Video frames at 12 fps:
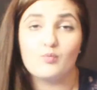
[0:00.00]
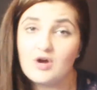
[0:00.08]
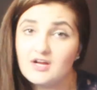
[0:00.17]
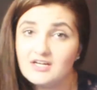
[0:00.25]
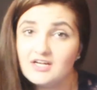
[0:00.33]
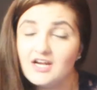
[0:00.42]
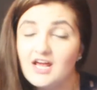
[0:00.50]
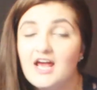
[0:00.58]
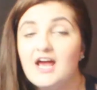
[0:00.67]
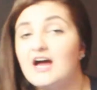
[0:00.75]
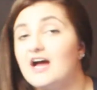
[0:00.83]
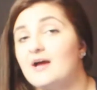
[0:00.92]
one,
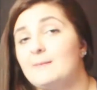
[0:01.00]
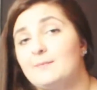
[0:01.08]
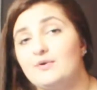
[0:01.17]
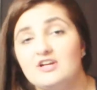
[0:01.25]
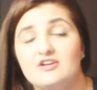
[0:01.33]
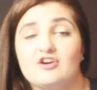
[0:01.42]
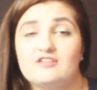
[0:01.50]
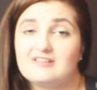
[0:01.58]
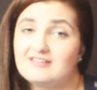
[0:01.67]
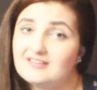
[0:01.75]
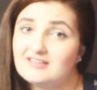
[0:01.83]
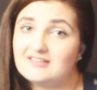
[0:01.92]
I'm pretty
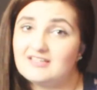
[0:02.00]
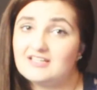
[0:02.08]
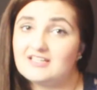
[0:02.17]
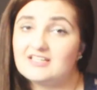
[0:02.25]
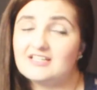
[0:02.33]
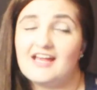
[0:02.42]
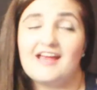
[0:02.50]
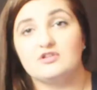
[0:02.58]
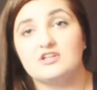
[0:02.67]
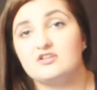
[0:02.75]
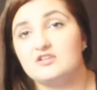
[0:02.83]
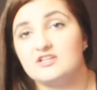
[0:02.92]
narcissistic and
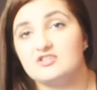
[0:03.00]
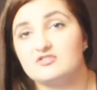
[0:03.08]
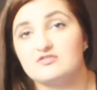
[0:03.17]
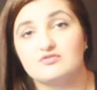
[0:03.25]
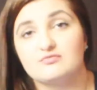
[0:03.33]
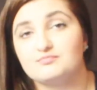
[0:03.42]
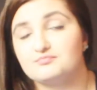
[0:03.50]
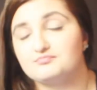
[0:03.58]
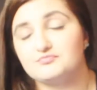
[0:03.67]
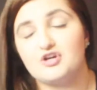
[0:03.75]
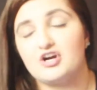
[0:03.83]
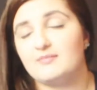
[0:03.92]
literally just
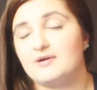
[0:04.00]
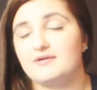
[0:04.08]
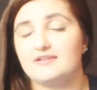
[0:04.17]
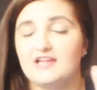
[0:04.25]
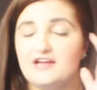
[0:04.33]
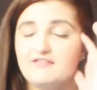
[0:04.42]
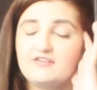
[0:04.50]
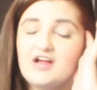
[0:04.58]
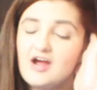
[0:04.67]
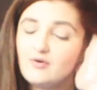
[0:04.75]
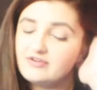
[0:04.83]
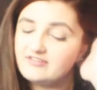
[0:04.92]
talk about my life for
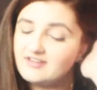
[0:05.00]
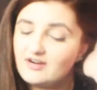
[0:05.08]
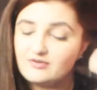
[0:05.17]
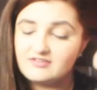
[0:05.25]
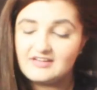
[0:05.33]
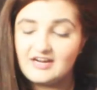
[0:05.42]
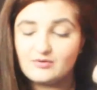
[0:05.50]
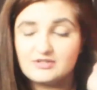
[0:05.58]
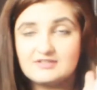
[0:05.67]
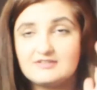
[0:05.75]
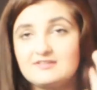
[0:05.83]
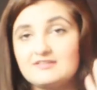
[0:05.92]
hours and hours and
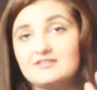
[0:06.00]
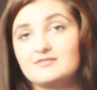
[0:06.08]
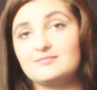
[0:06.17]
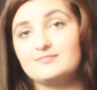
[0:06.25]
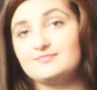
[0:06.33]
hours.